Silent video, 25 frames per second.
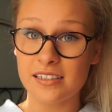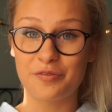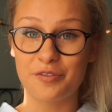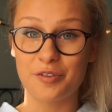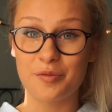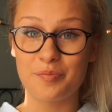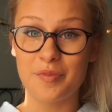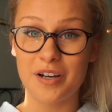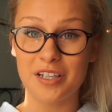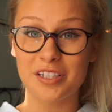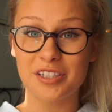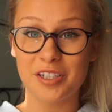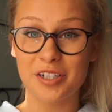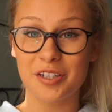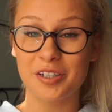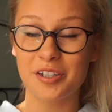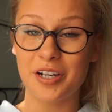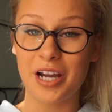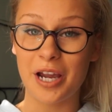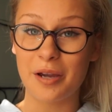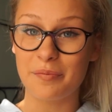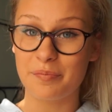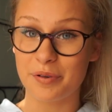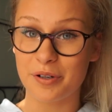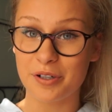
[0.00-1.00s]
For muscular
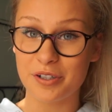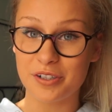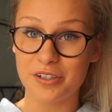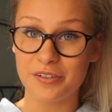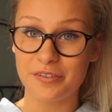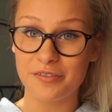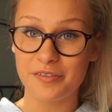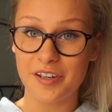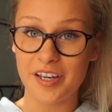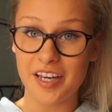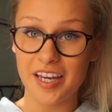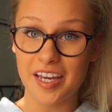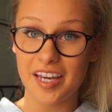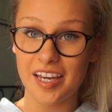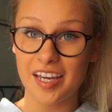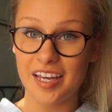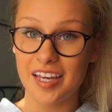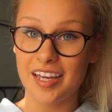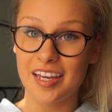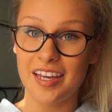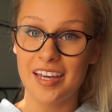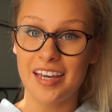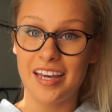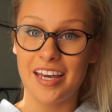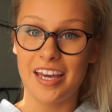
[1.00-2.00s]
hypertrophy,
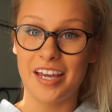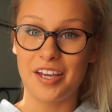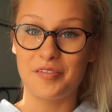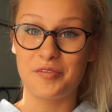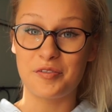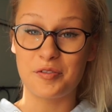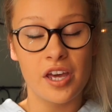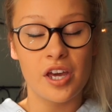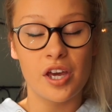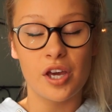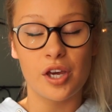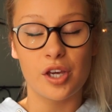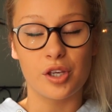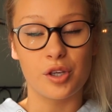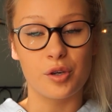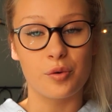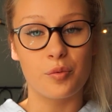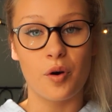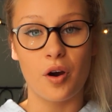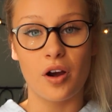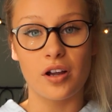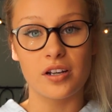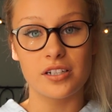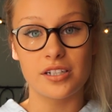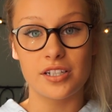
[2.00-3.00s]
if you
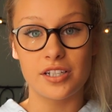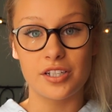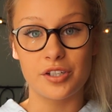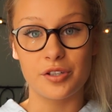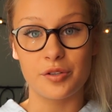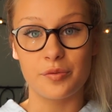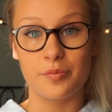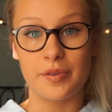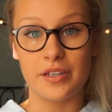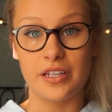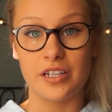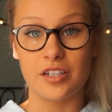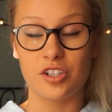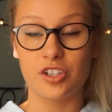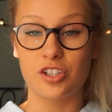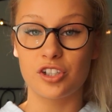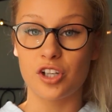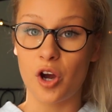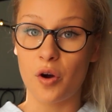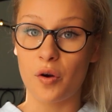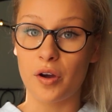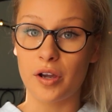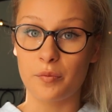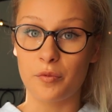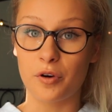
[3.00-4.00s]
want to be
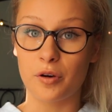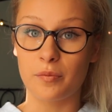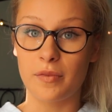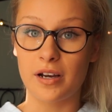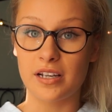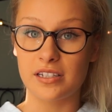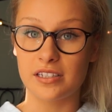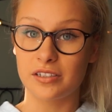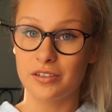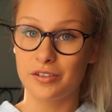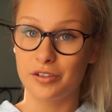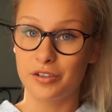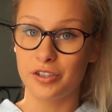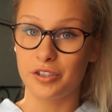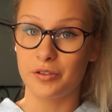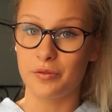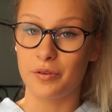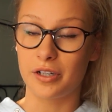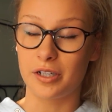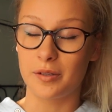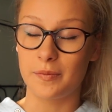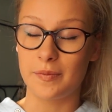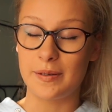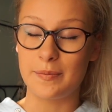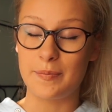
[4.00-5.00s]
showing more muscle, you
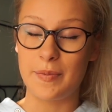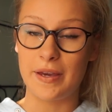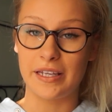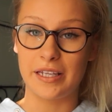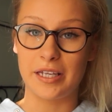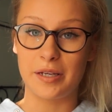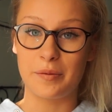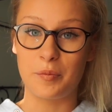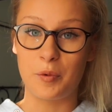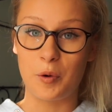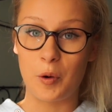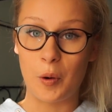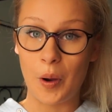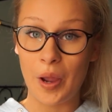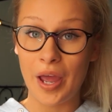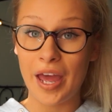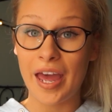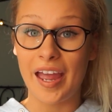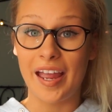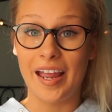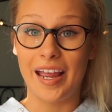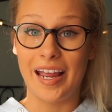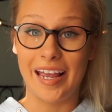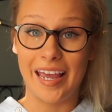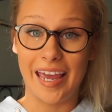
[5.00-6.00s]
want to be making more
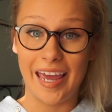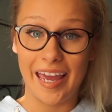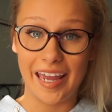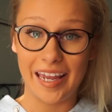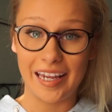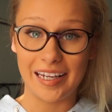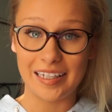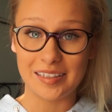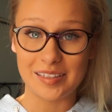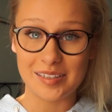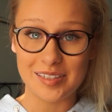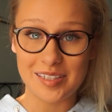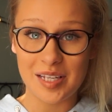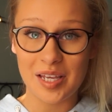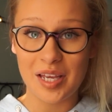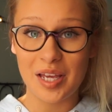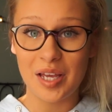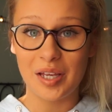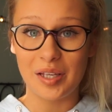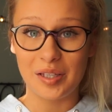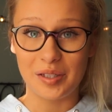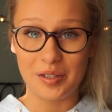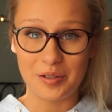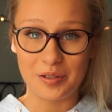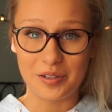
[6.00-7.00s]
gains,
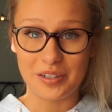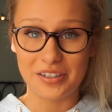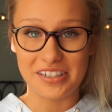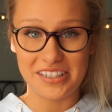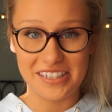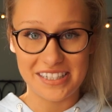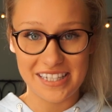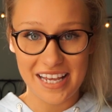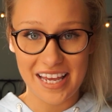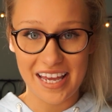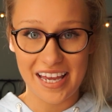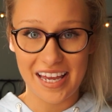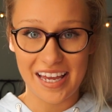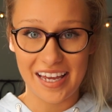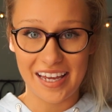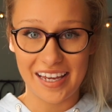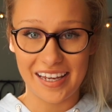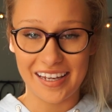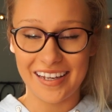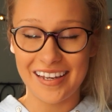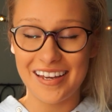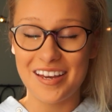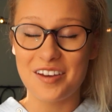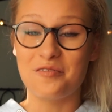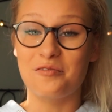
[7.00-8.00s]
you could
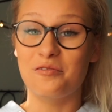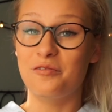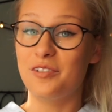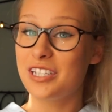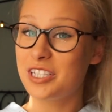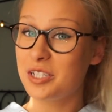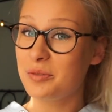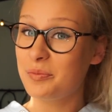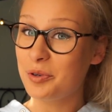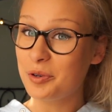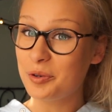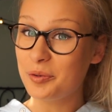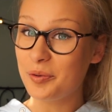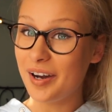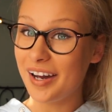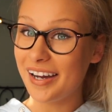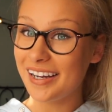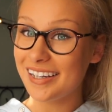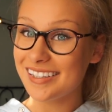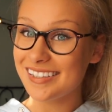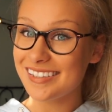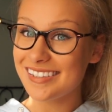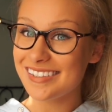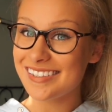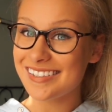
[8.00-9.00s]
say visible
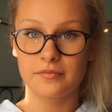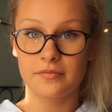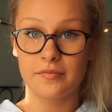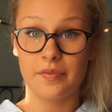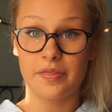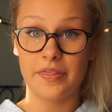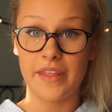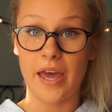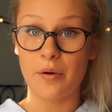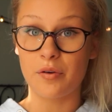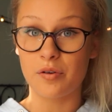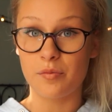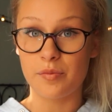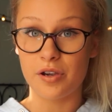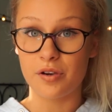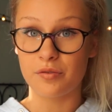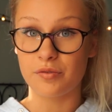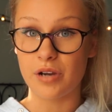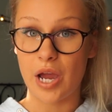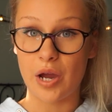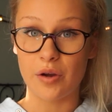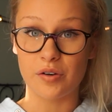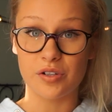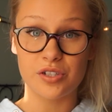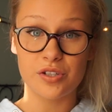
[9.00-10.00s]
ones, that would be
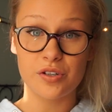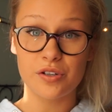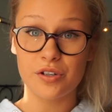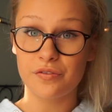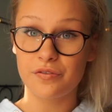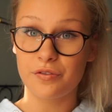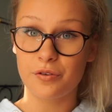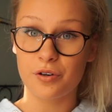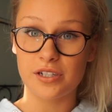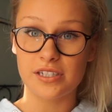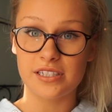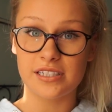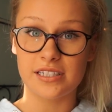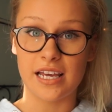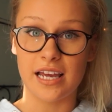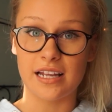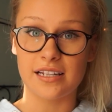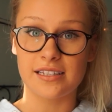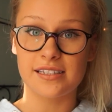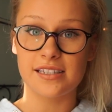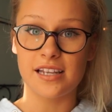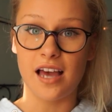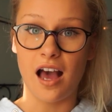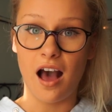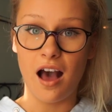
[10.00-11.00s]
around 2 to 4
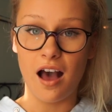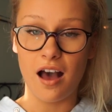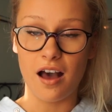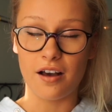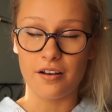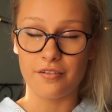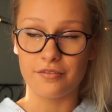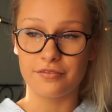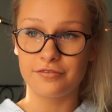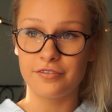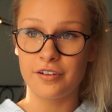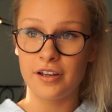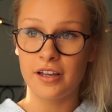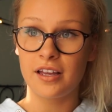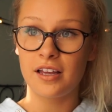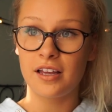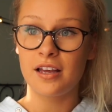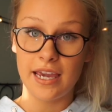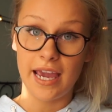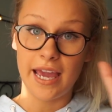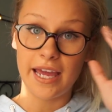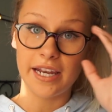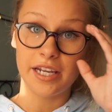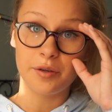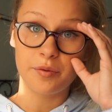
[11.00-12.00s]
sets of
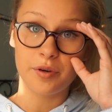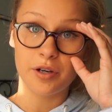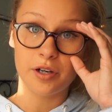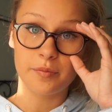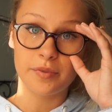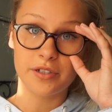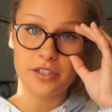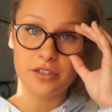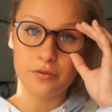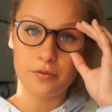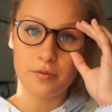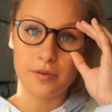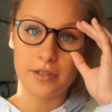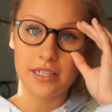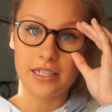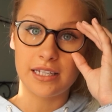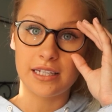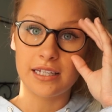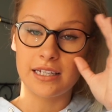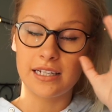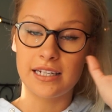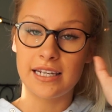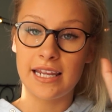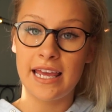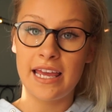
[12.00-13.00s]
anywhere
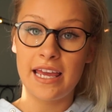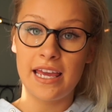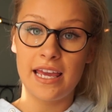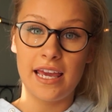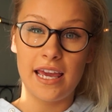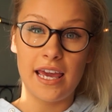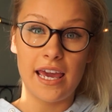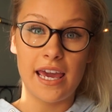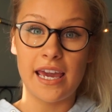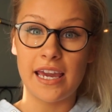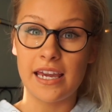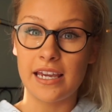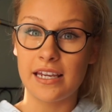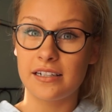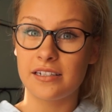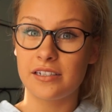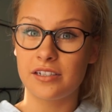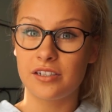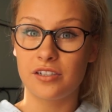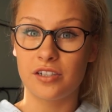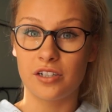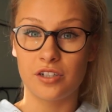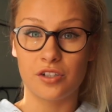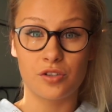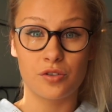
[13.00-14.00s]
between 8
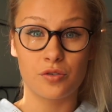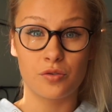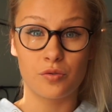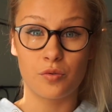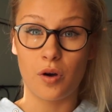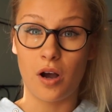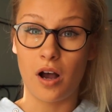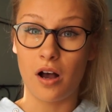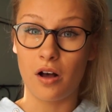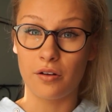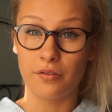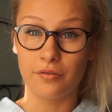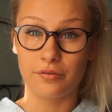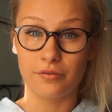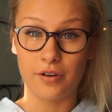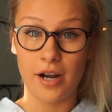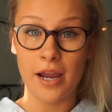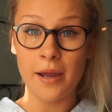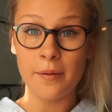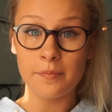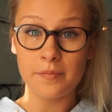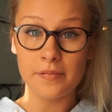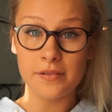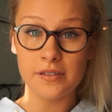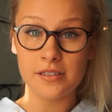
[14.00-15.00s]
to 12
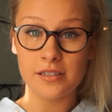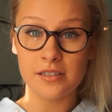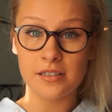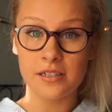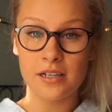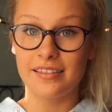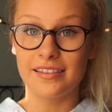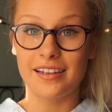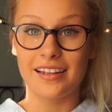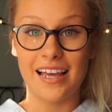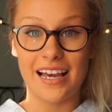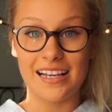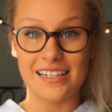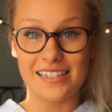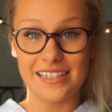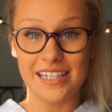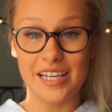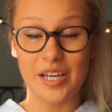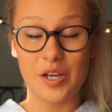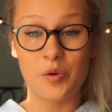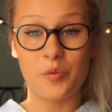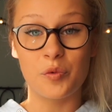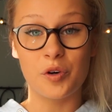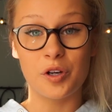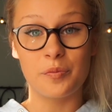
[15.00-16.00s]
reps. The last
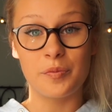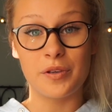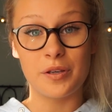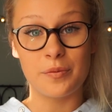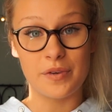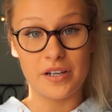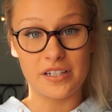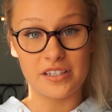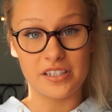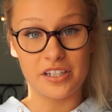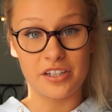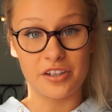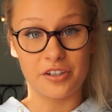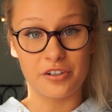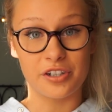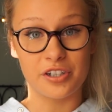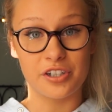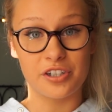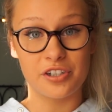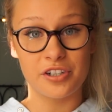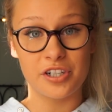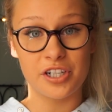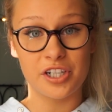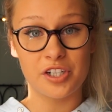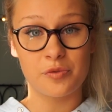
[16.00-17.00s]
thing would be muscular
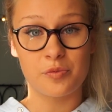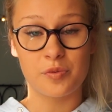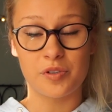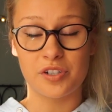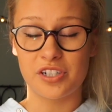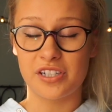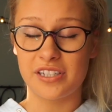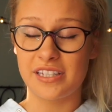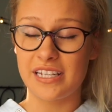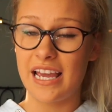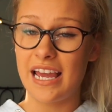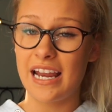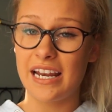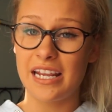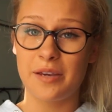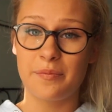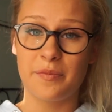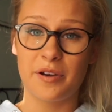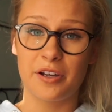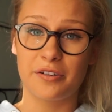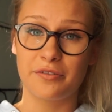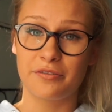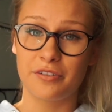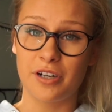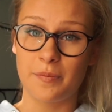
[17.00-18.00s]
endurance, which is any
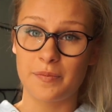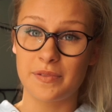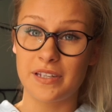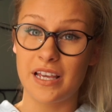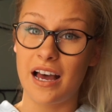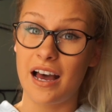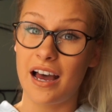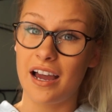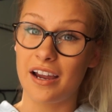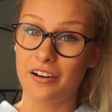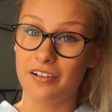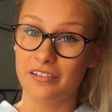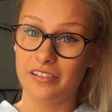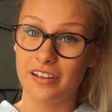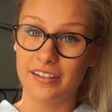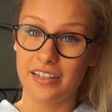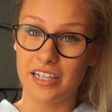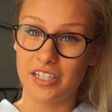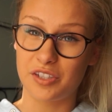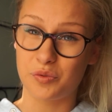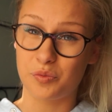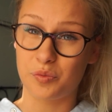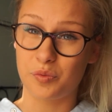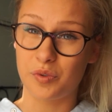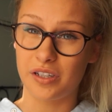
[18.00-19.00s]
amount of reps higher than
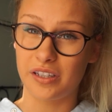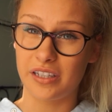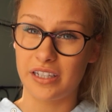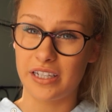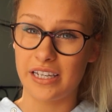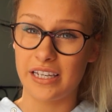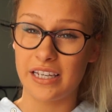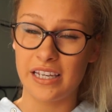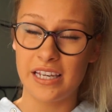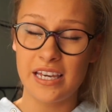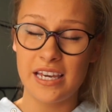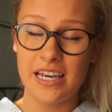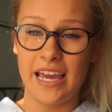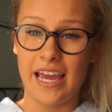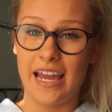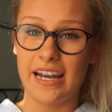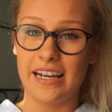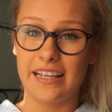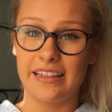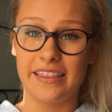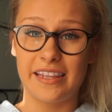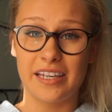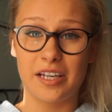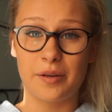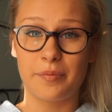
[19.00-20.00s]
this really.
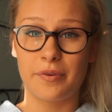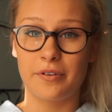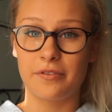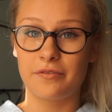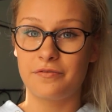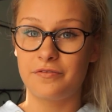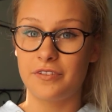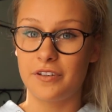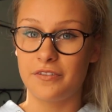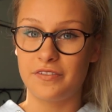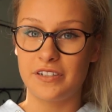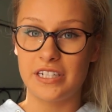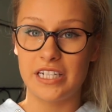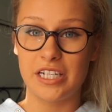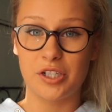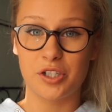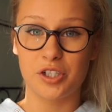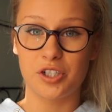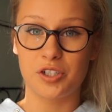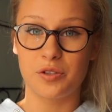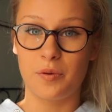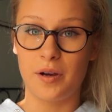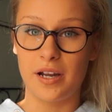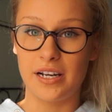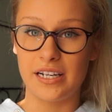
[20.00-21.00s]
Anything above 15
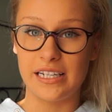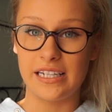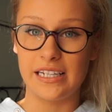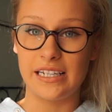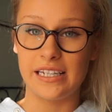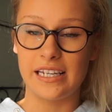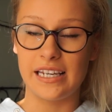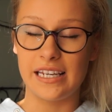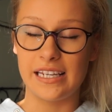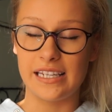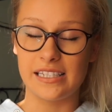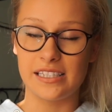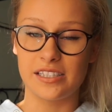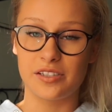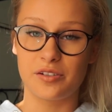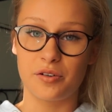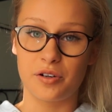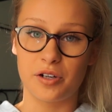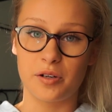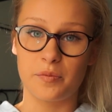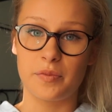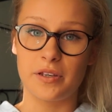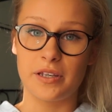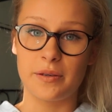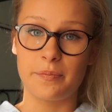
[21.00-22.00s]
or 20 is
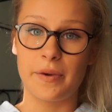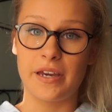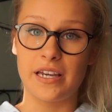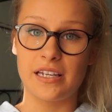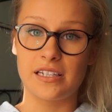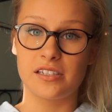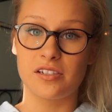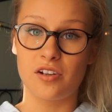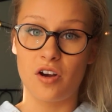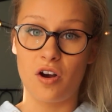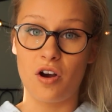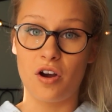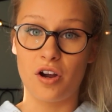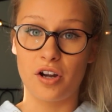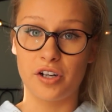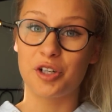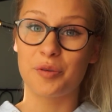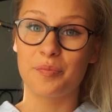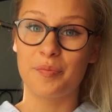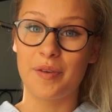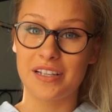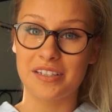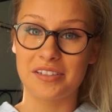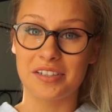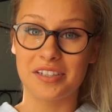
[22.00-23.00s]
going to be based on
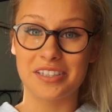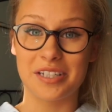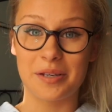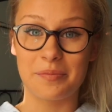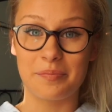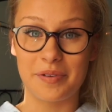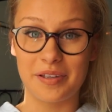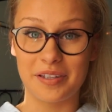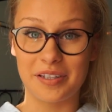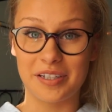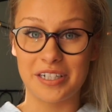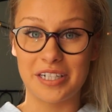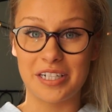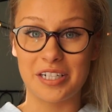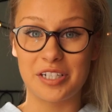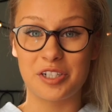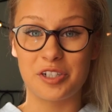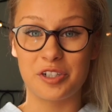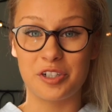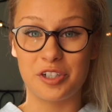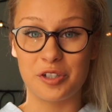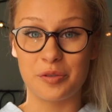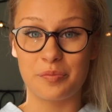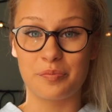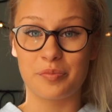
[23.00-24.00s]
your muscles' ability
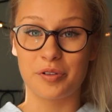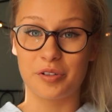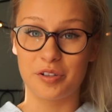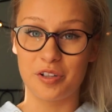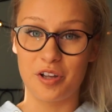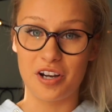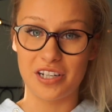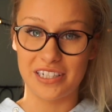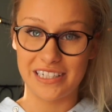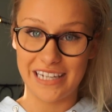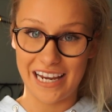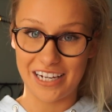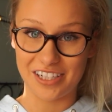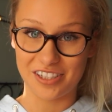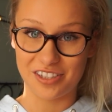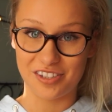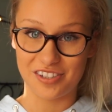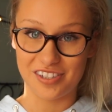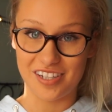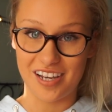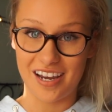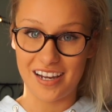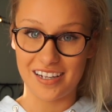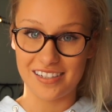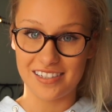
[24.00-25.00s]
to do prolonged
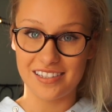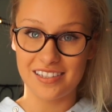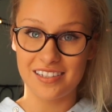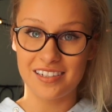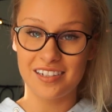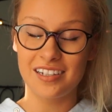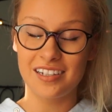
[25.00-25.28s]
exercise.